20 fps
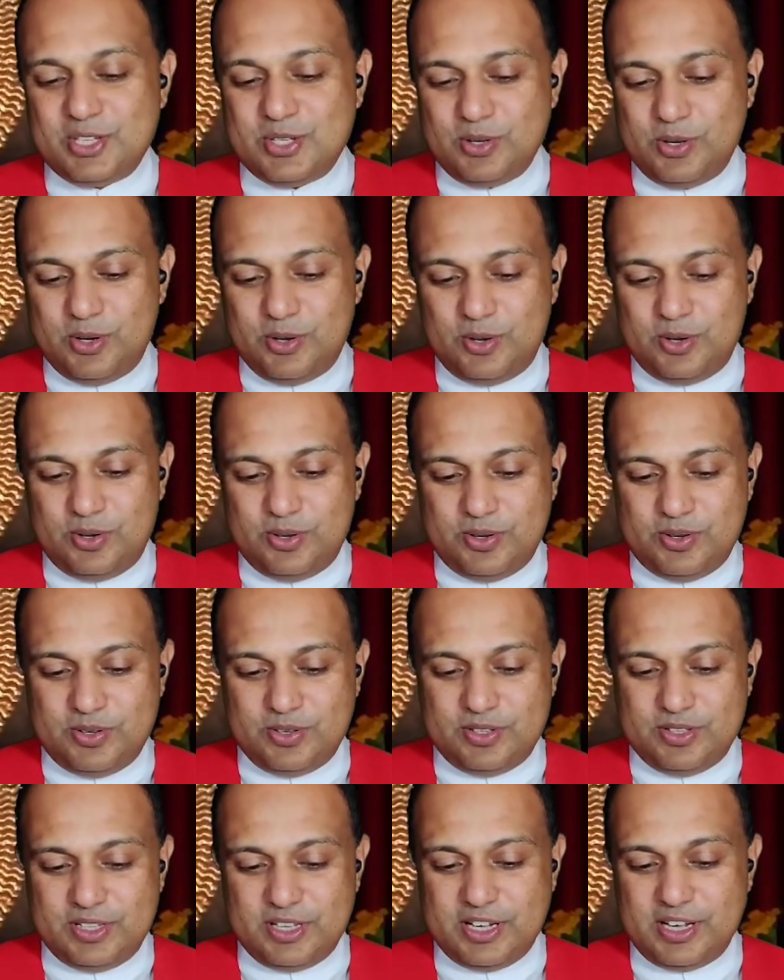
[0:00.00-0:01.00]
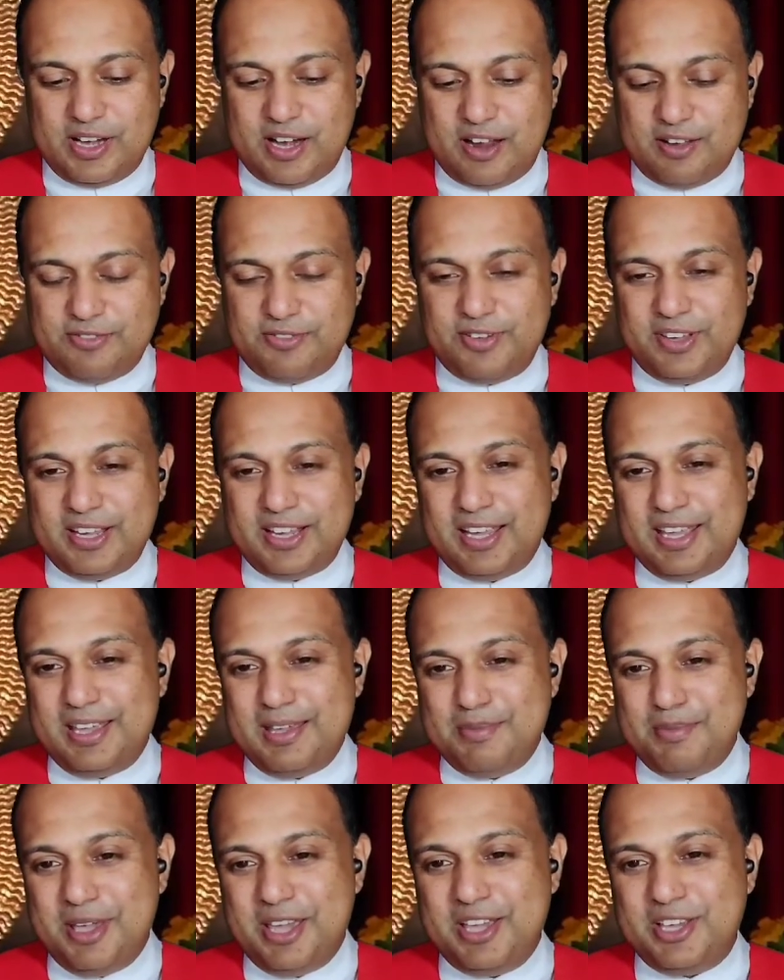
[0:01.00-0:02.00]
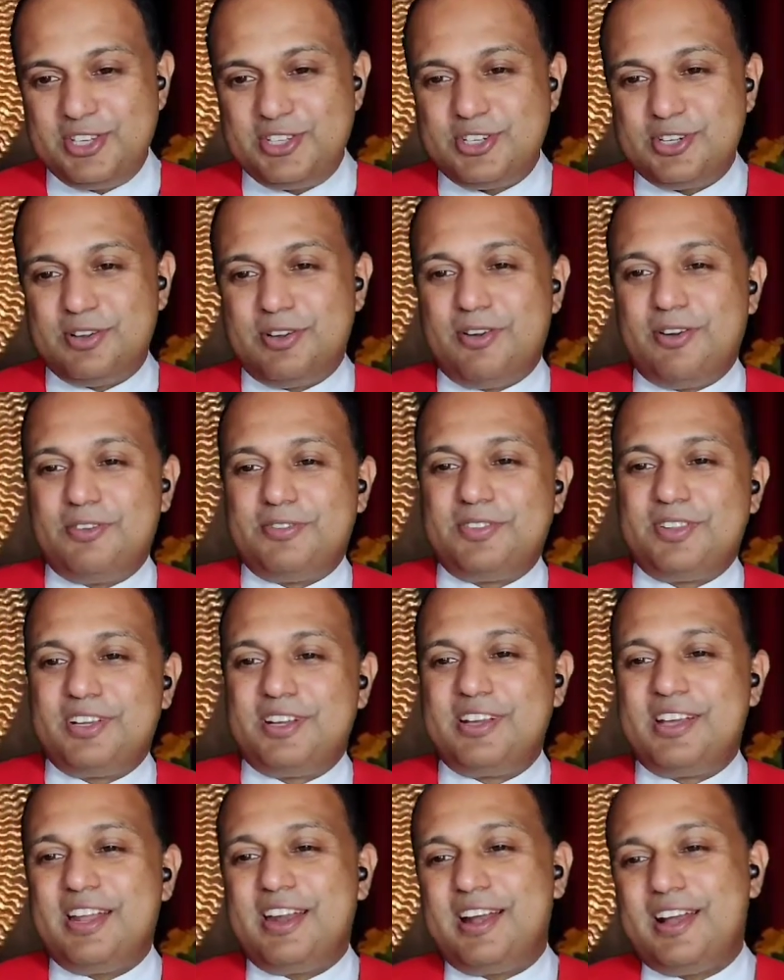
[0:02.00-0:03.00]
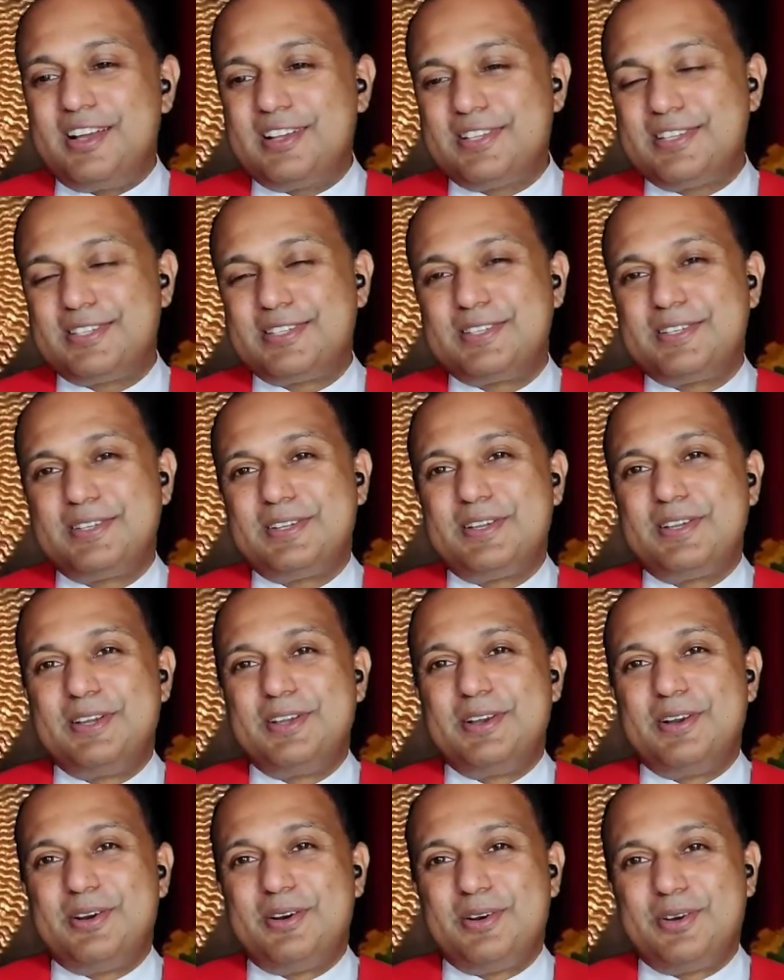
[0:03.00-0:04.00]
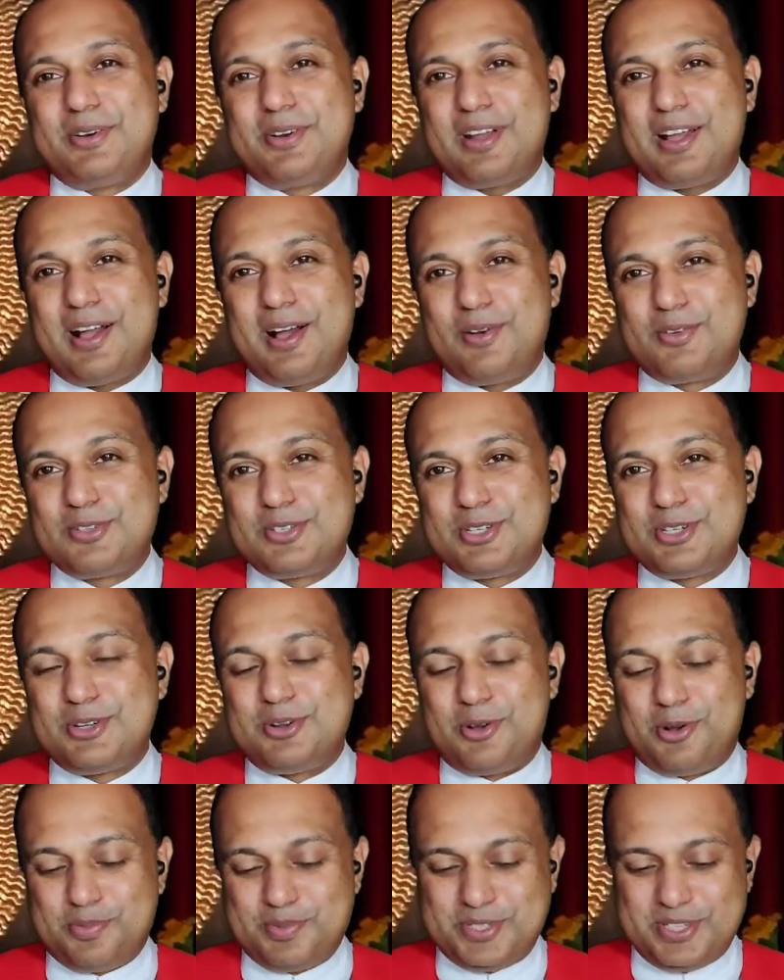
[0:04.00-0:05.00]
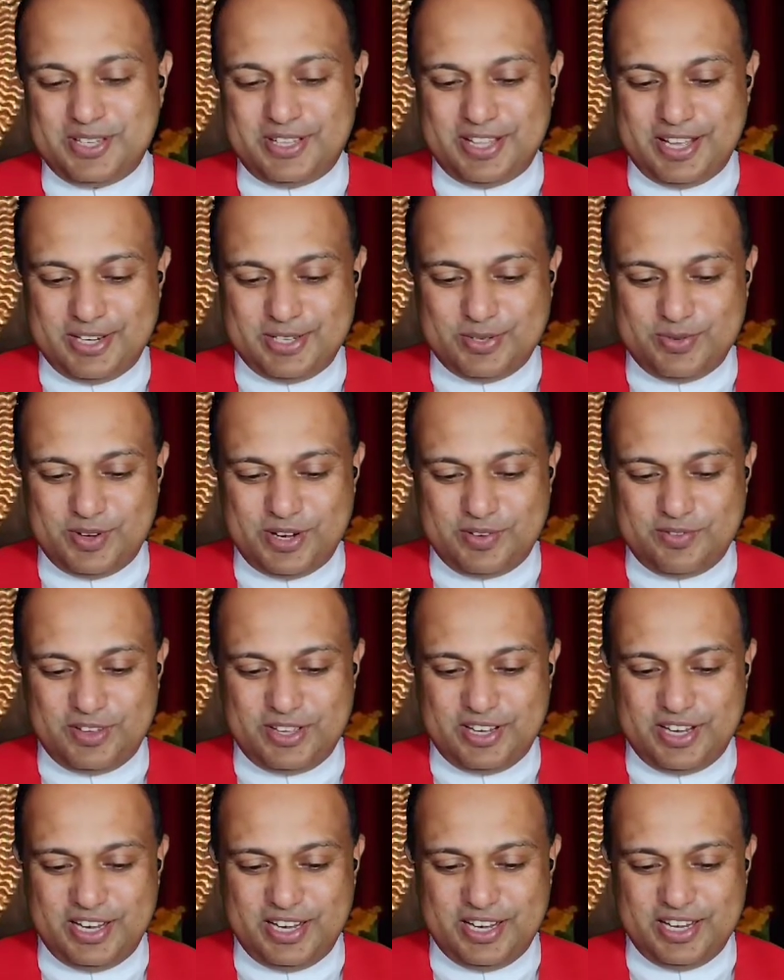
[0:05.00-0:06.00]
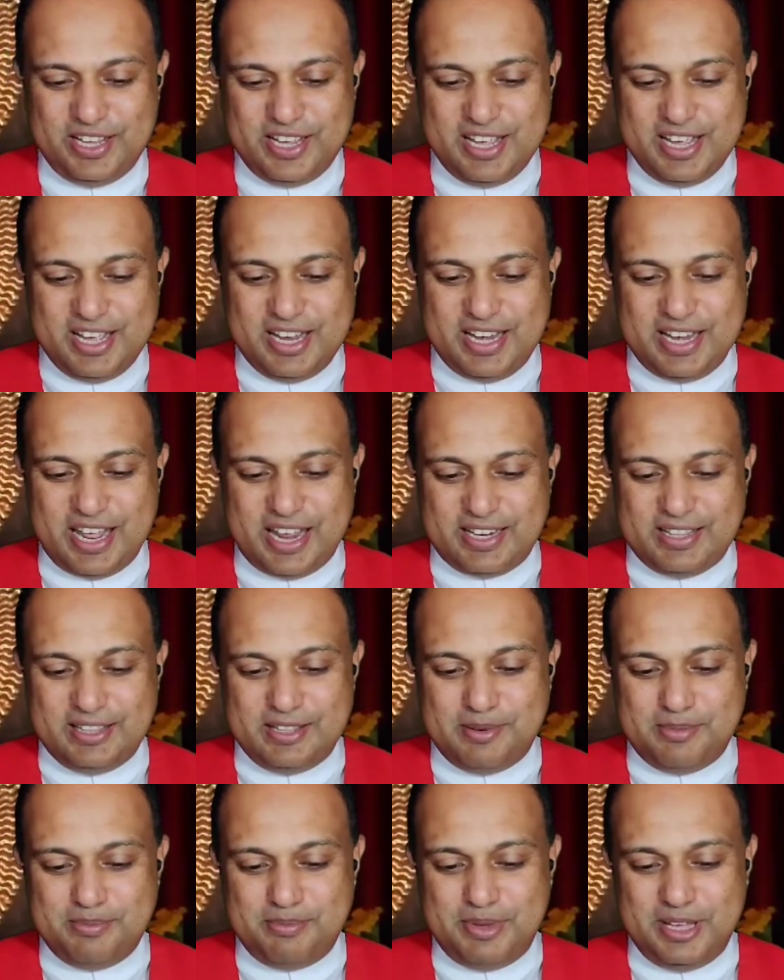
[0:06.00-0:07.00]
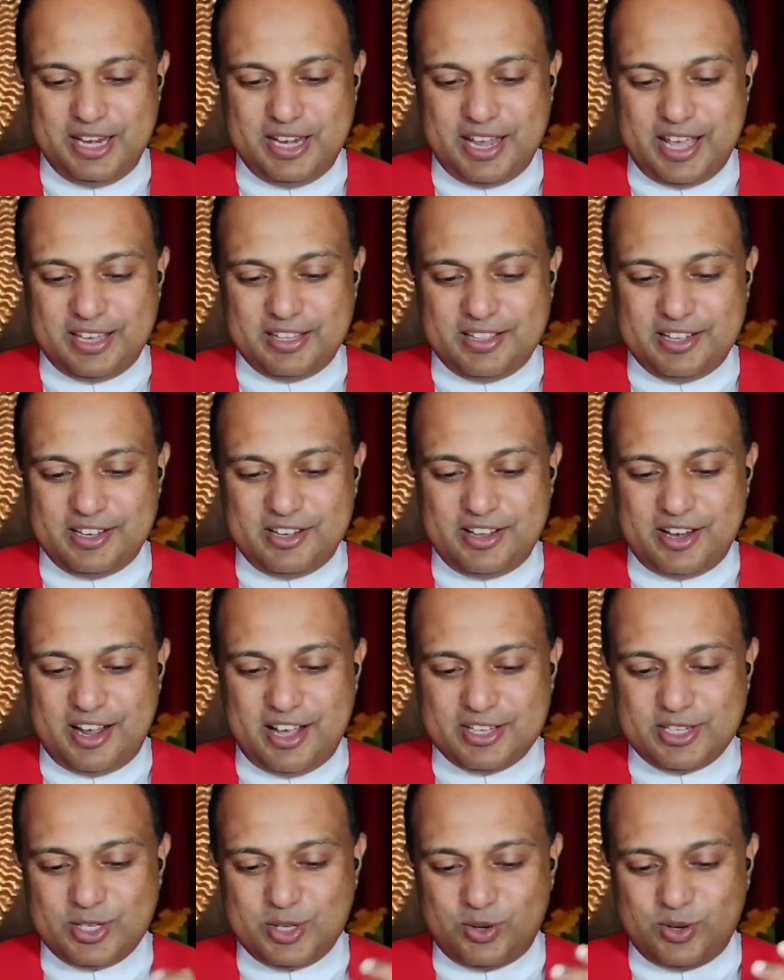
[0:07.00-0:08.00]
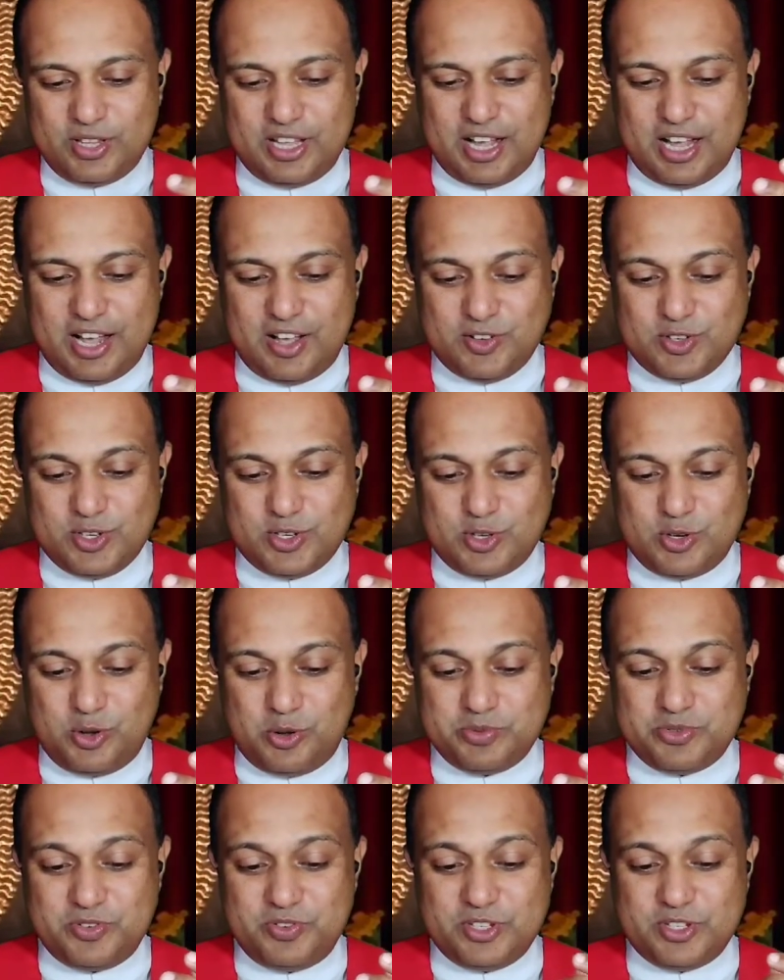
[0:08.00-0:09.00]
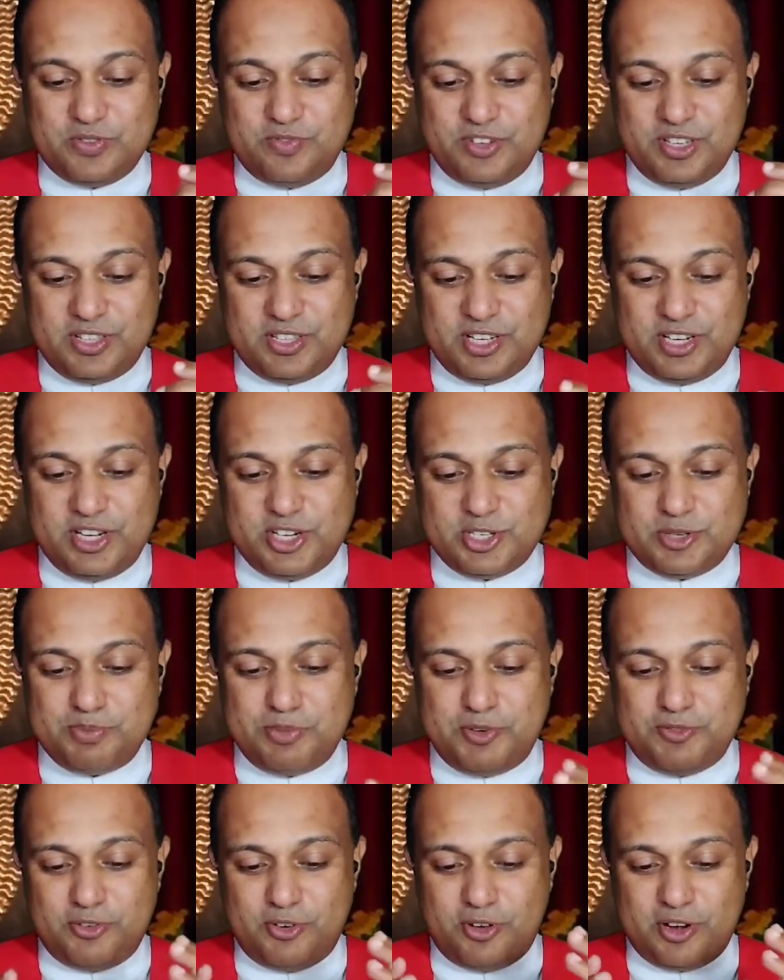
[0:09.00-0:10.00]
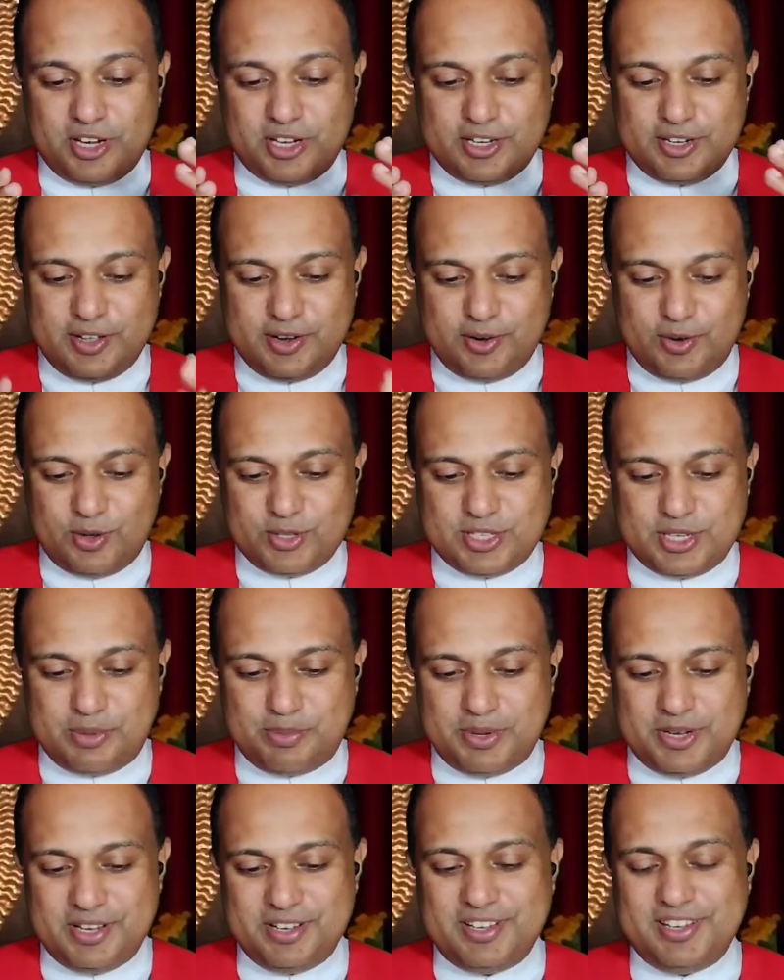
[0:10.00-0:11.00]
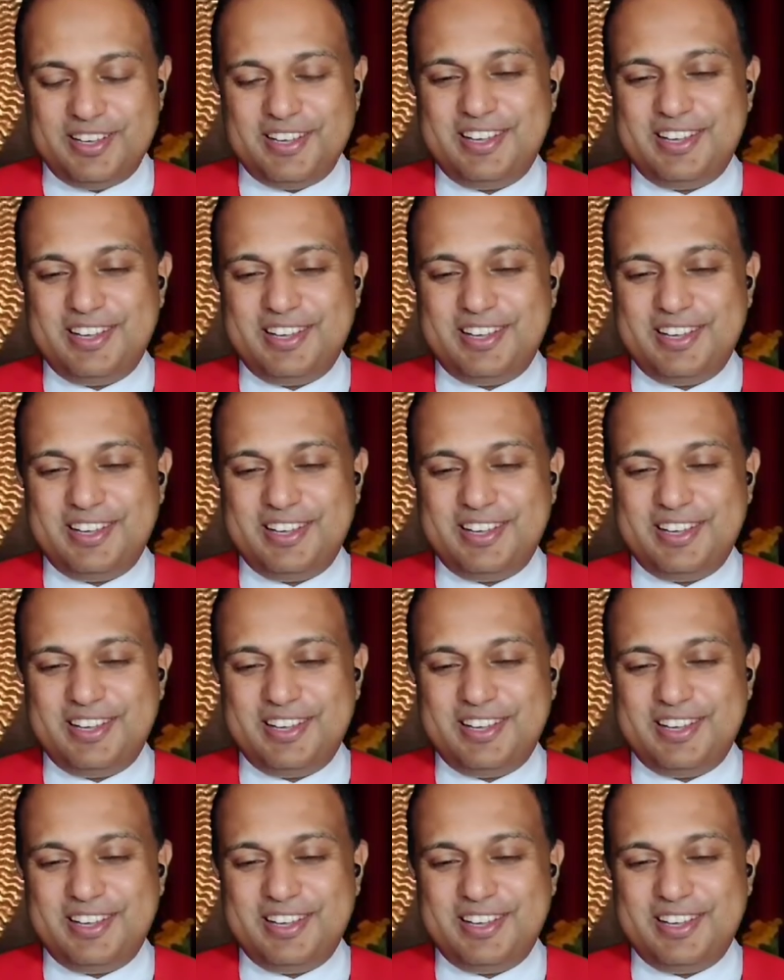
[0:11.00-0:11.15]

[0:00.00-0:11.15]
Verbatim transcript: so the graphic image of the grass on housetops. That's what we read. Let them be like the grass on the housetops, which withers before it grows up.